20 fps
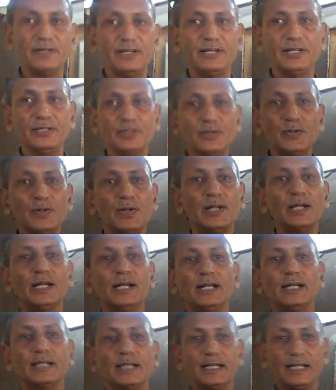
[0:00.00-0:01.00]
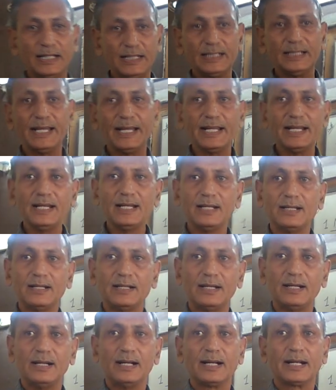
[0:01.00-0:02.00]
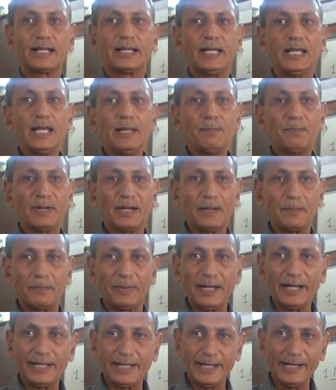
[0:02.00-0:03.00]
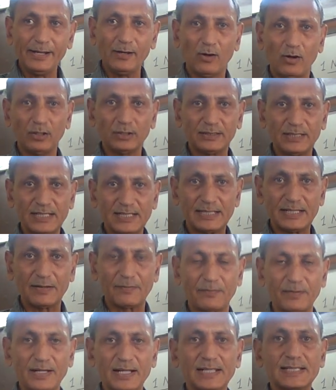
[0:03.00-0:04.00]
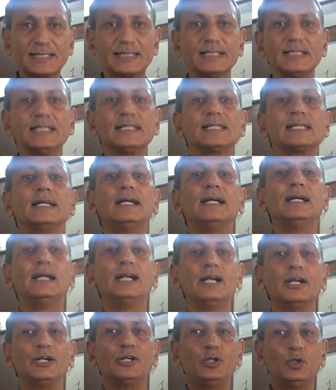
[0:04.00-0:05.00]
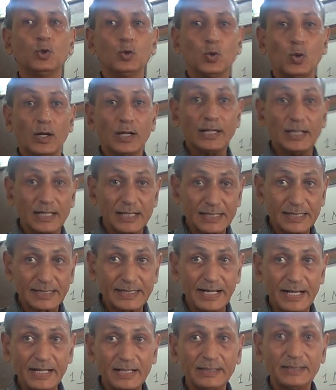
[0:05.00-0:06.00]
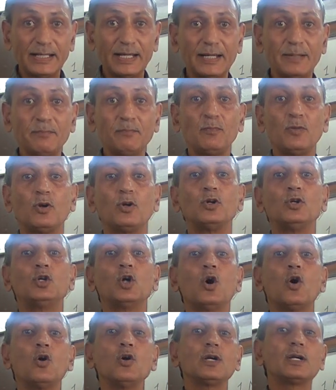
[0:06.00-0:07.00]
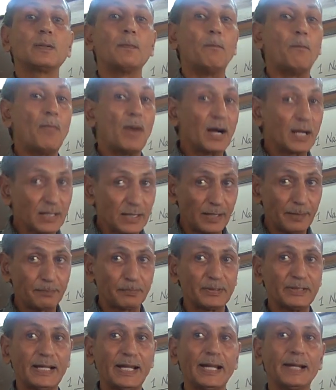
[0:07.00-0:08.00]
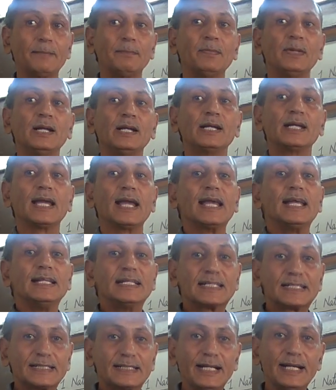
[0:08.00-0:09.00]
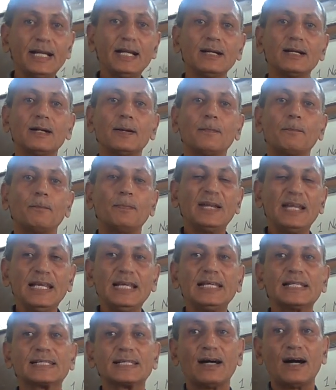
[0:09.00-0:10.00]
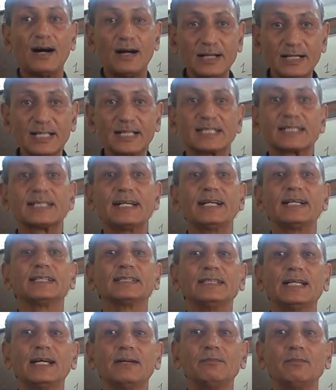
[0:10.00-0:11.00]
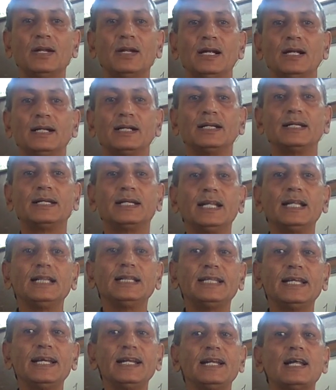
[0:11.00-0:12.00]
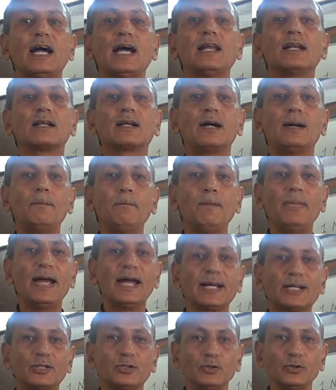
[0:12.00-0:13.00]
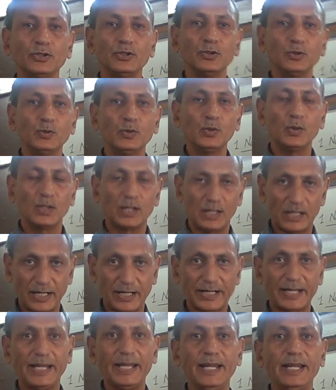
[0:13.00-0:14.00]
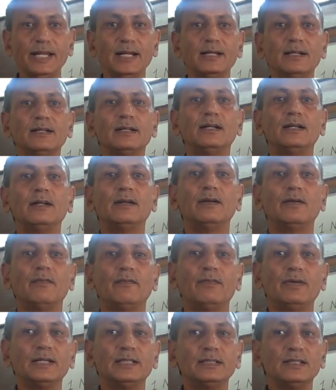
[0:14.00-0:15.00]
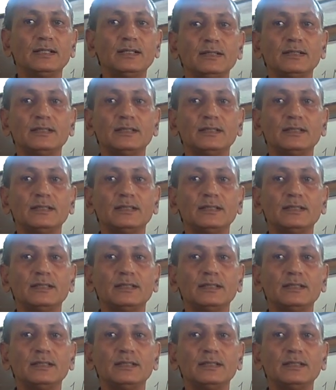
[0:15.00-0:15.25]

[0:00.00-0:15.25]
video. Till then, keep repeating all these definitions. Do understand them. Don't mug up them. Instead, please understand them. Till then, I'll come back to you again with